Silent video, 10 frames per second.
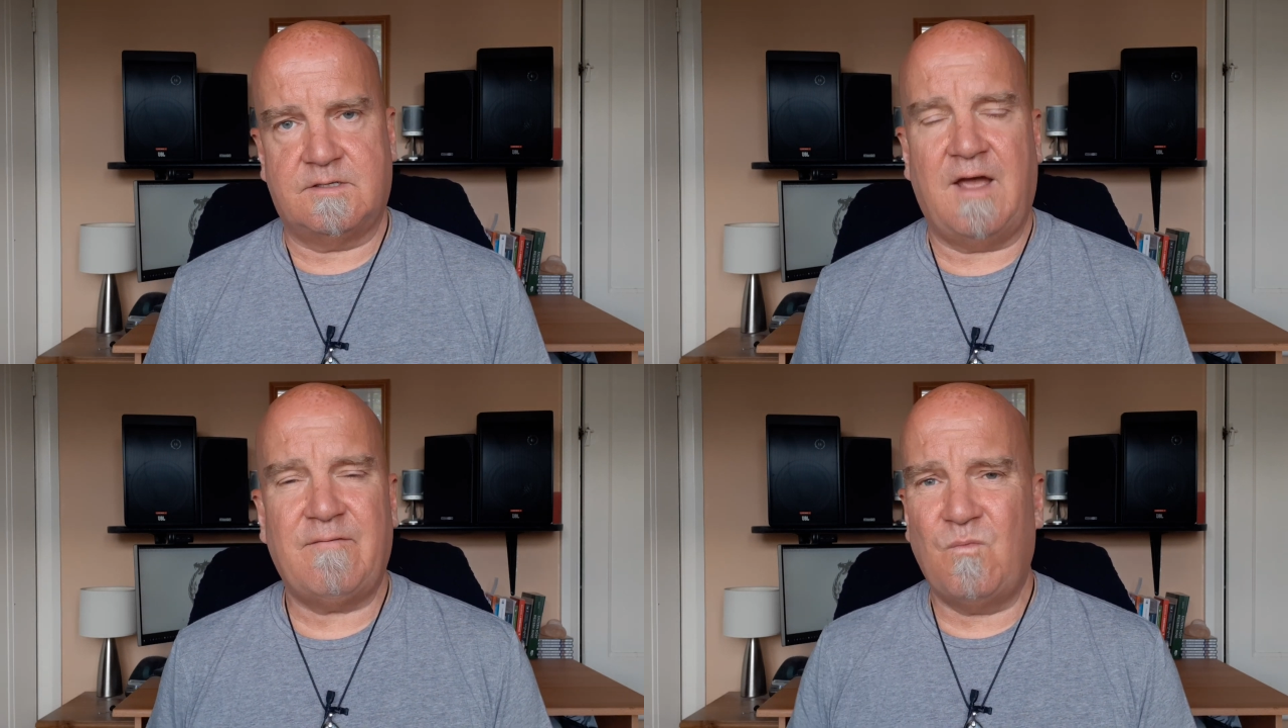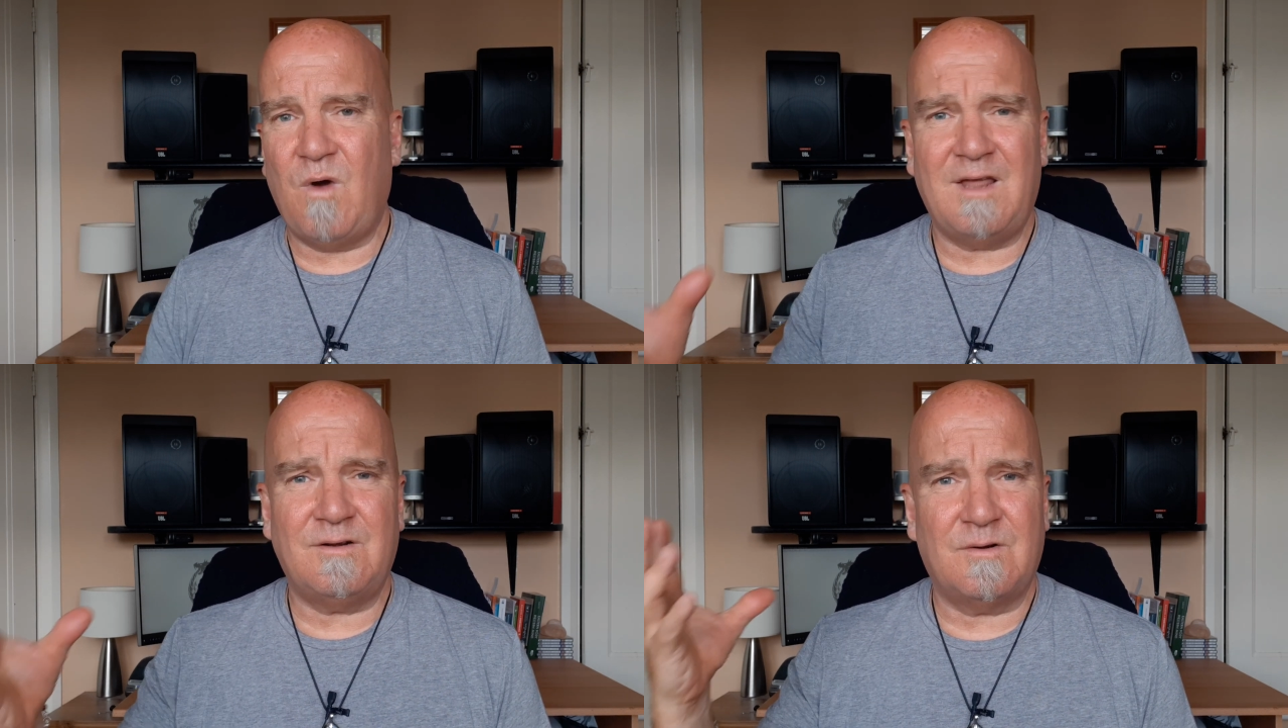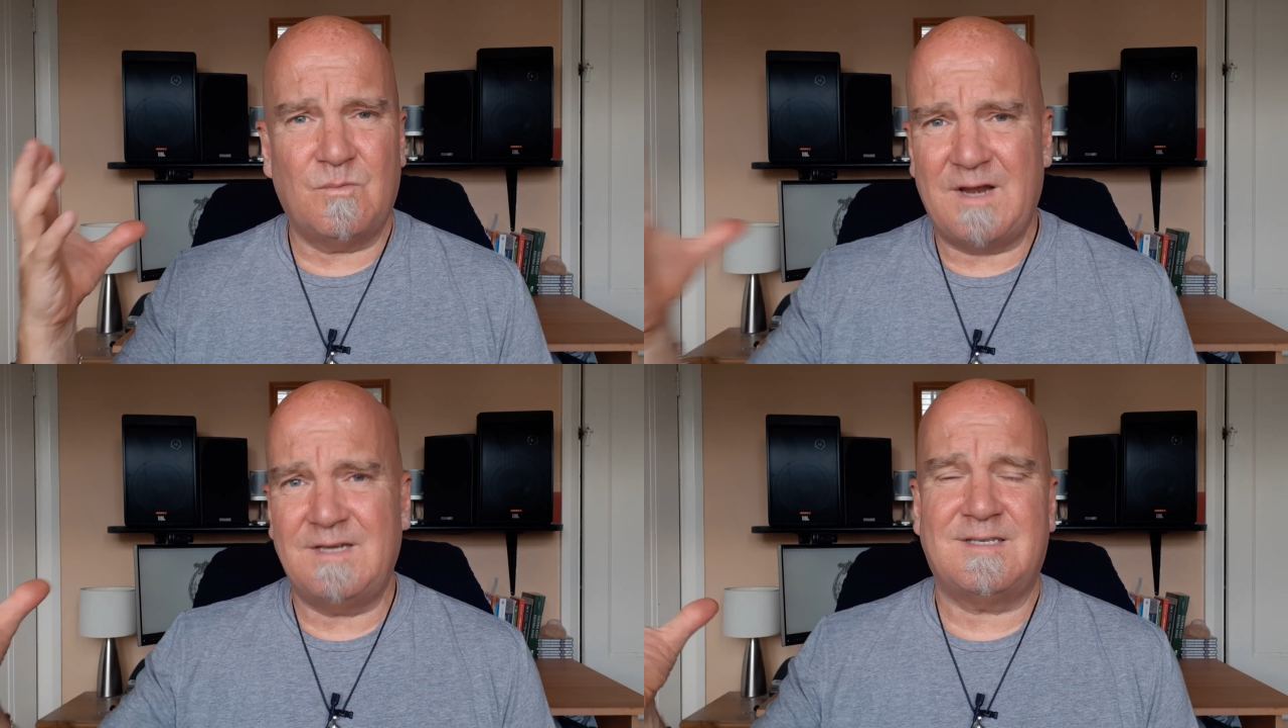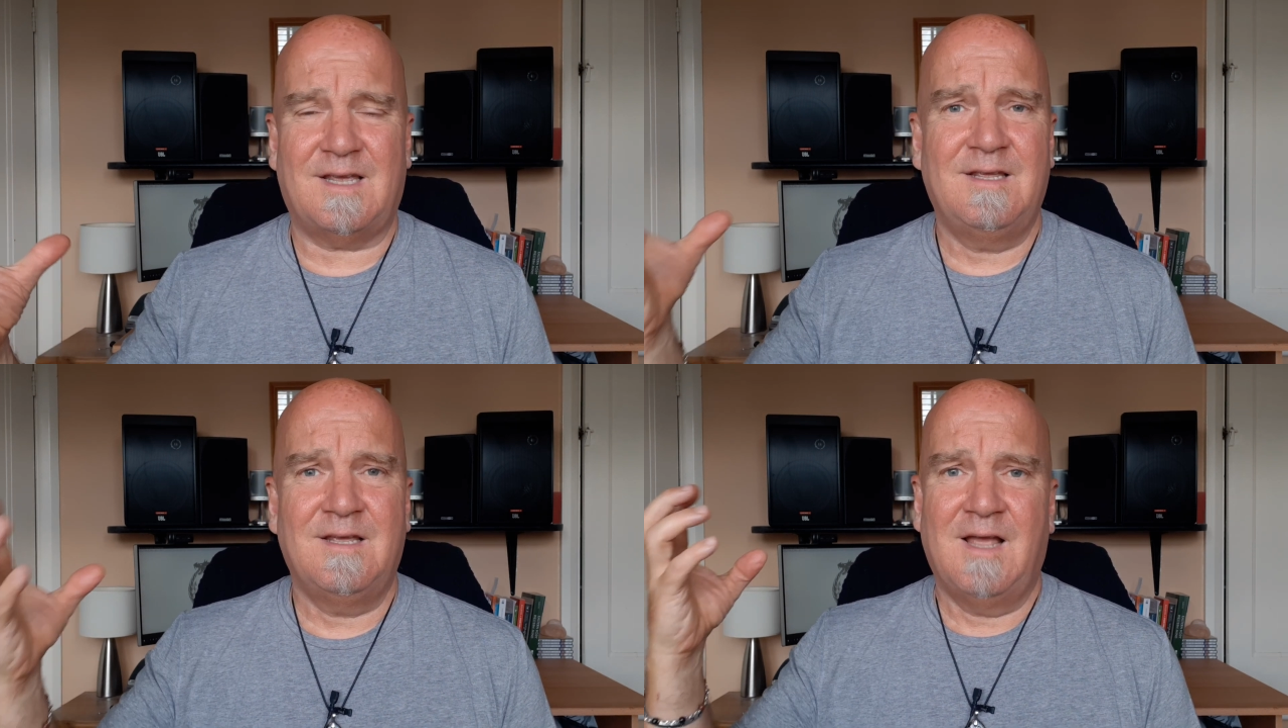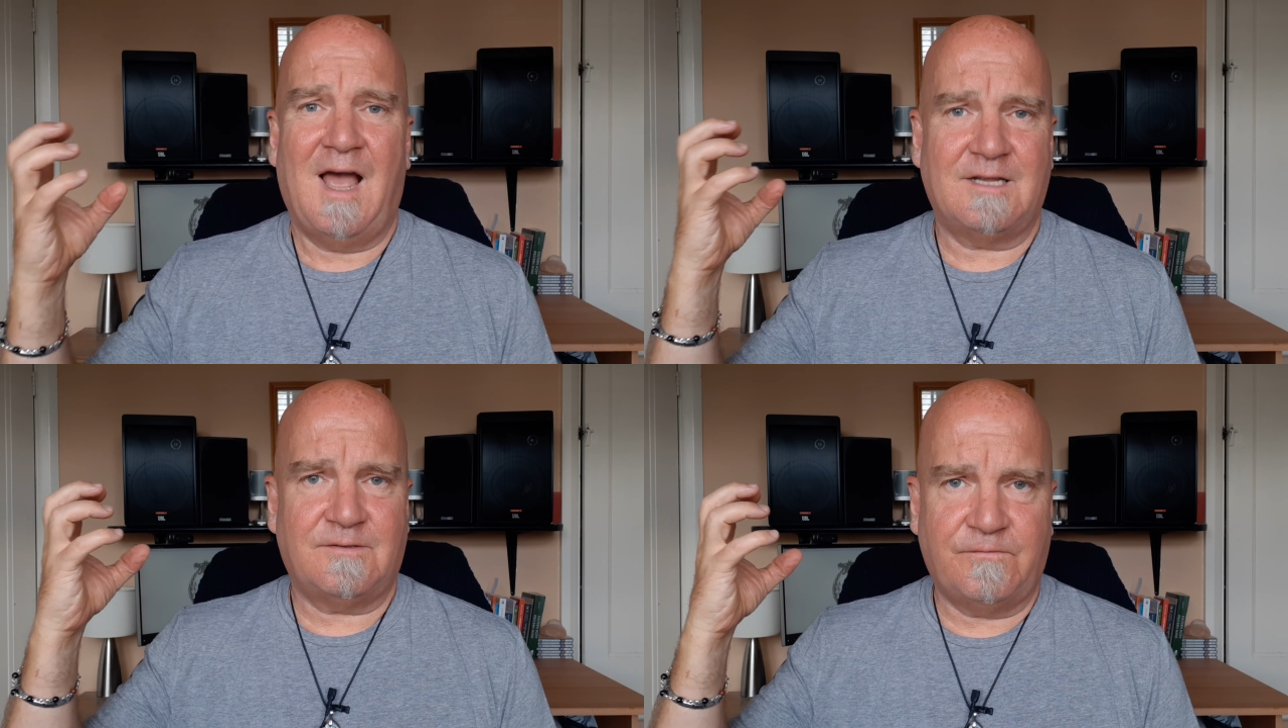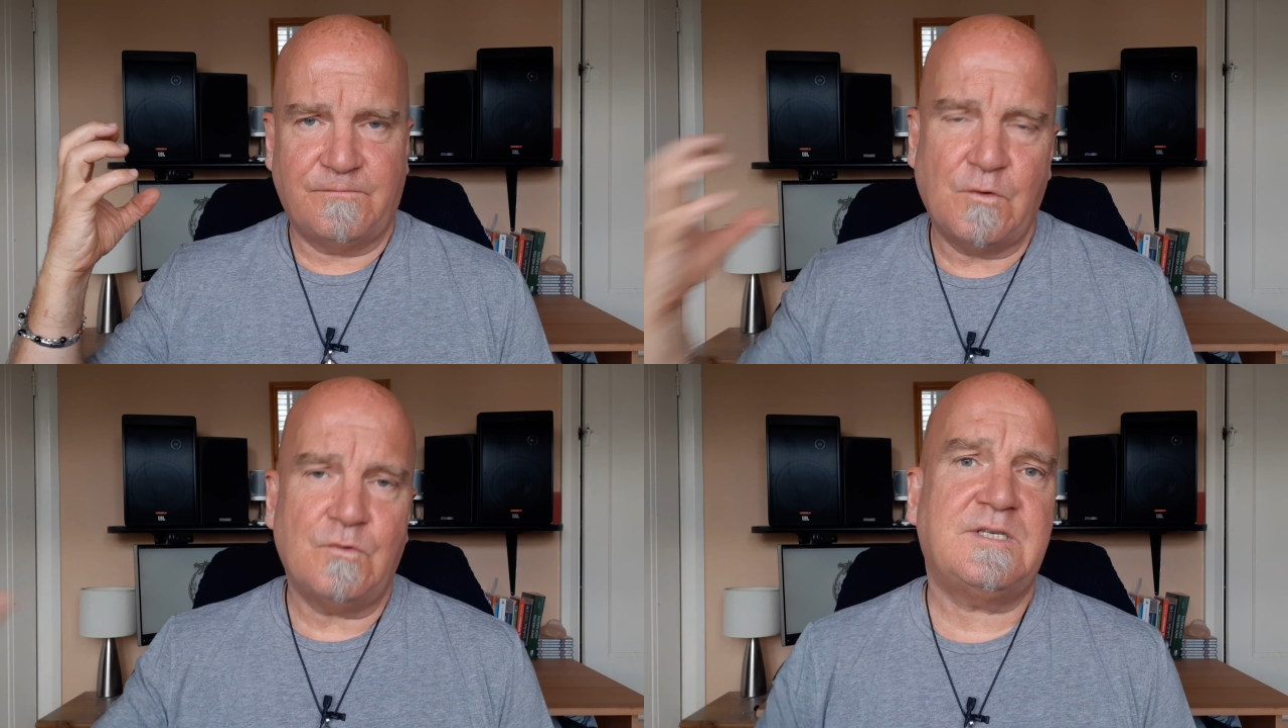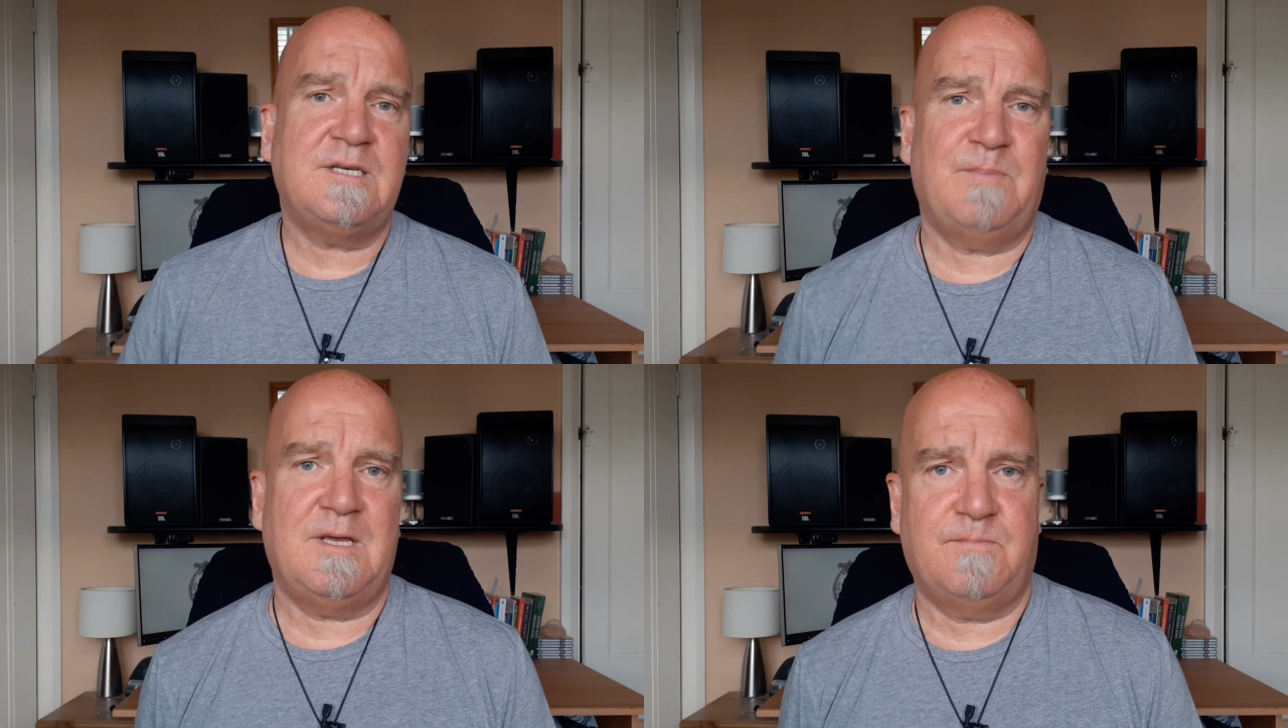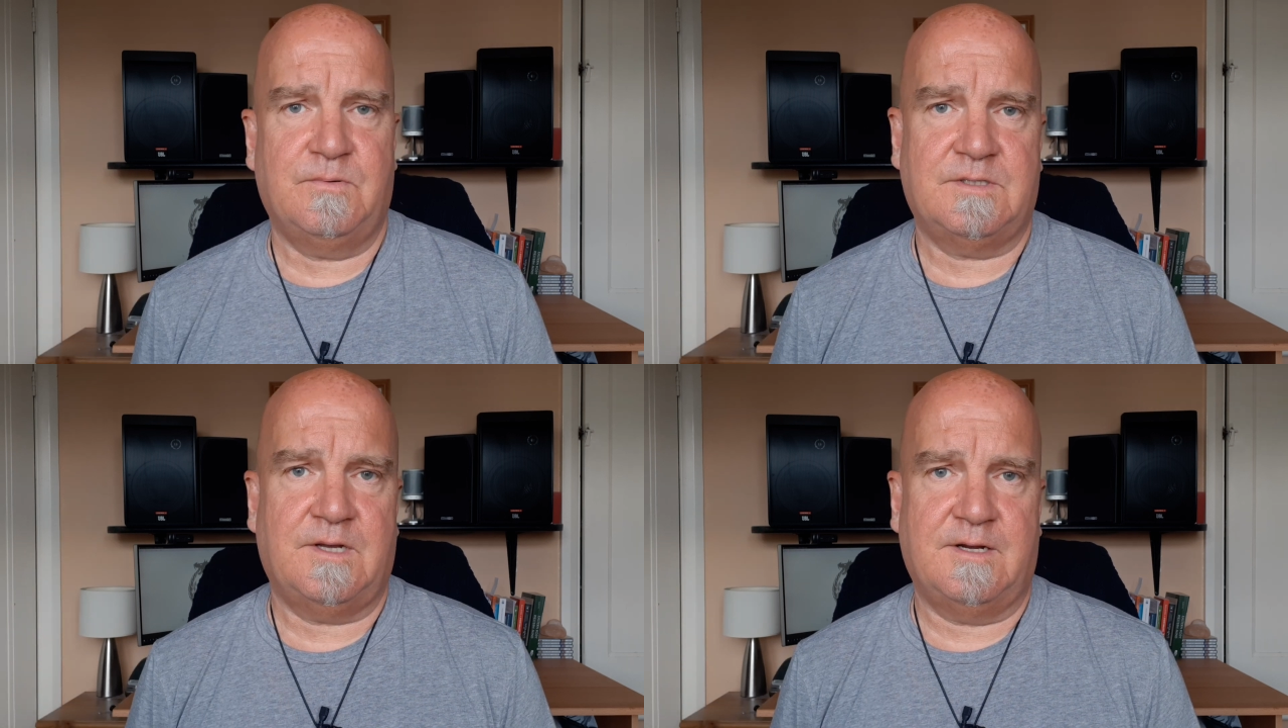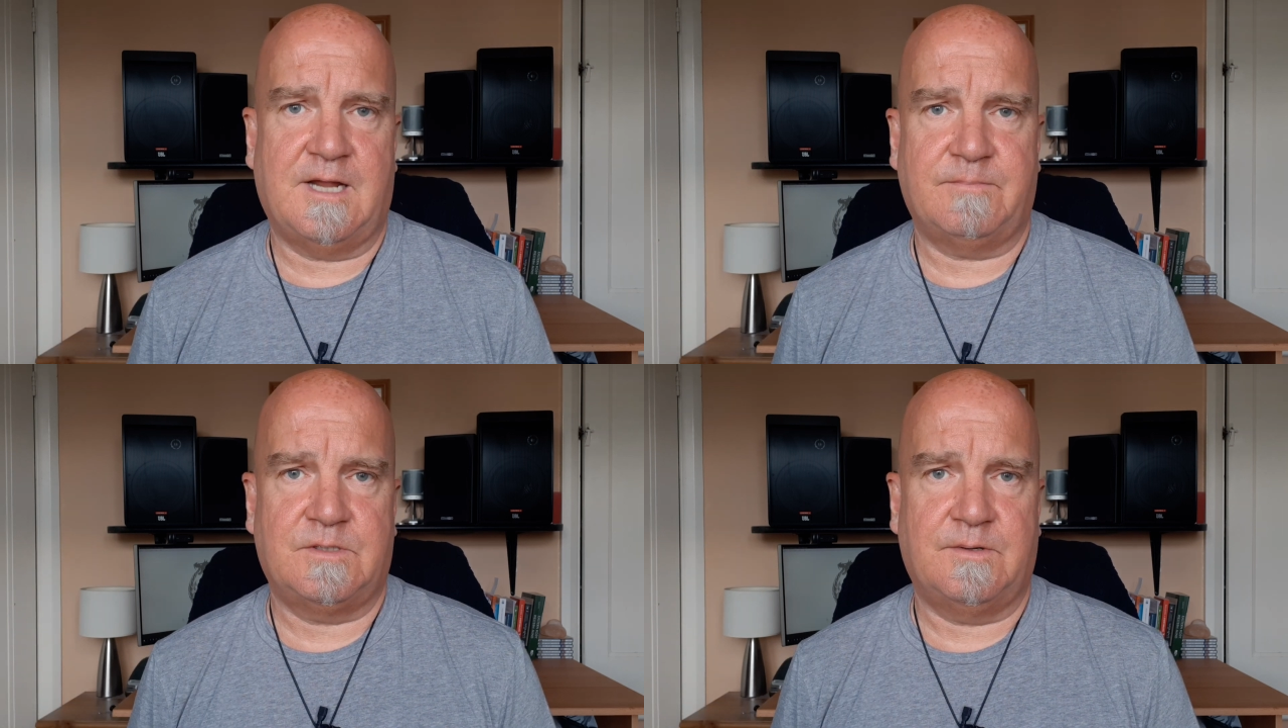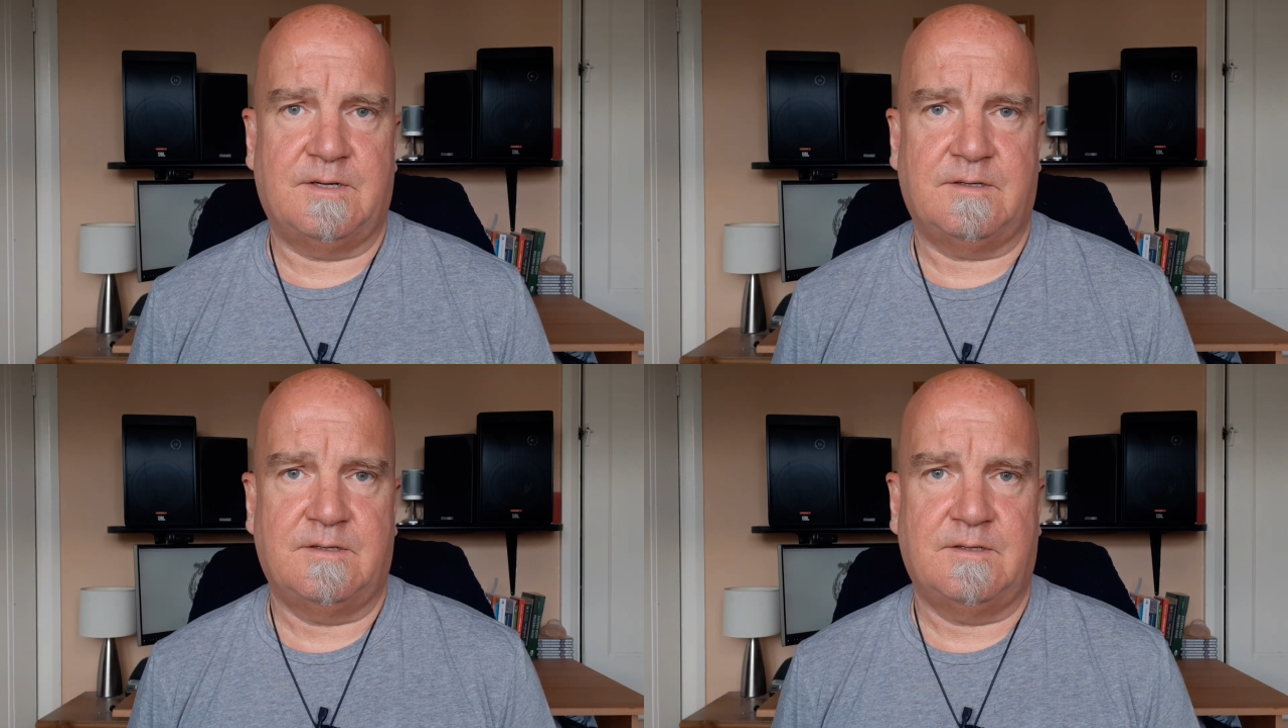I have one on a Wednesday, has 40 people turn up to it.